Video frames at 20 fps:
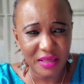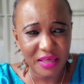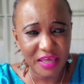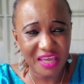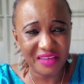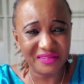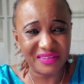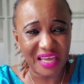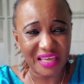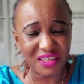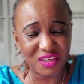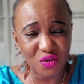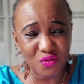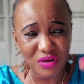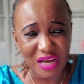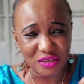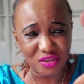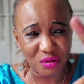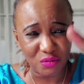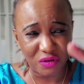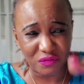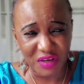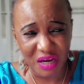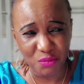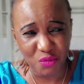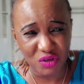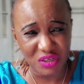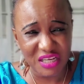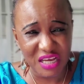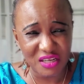If they give us some of their
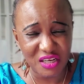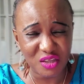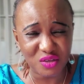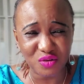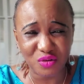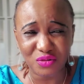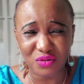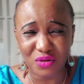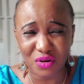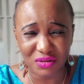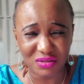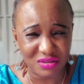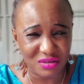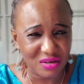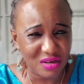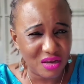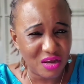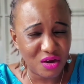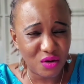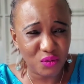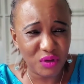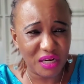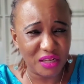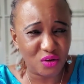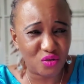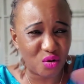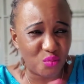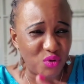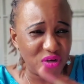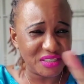money, then they took God. Now they
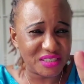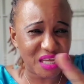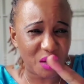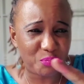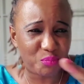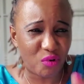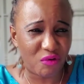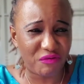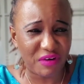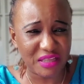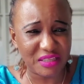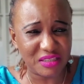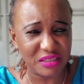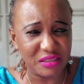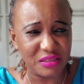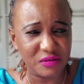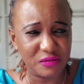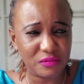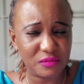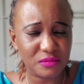come inside poverty.